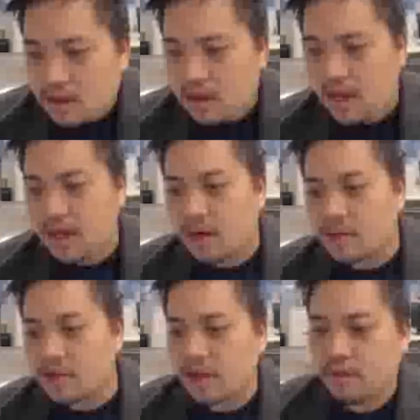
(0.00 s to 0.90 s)
at
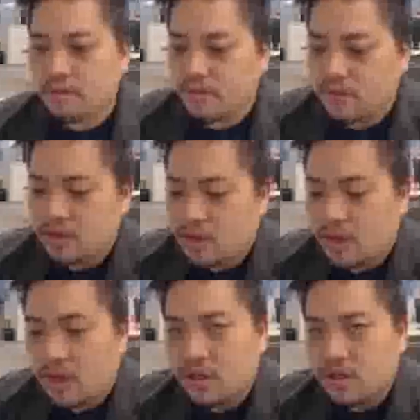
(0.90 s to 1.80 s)
RStudio. So go to
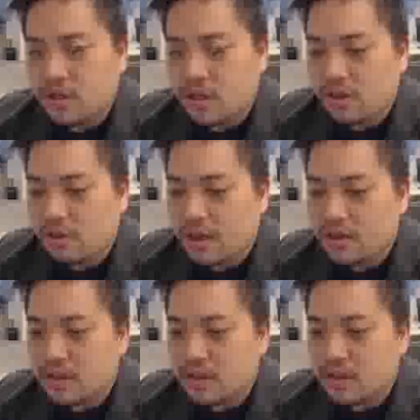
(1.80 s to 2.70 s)
RStudio on your browser.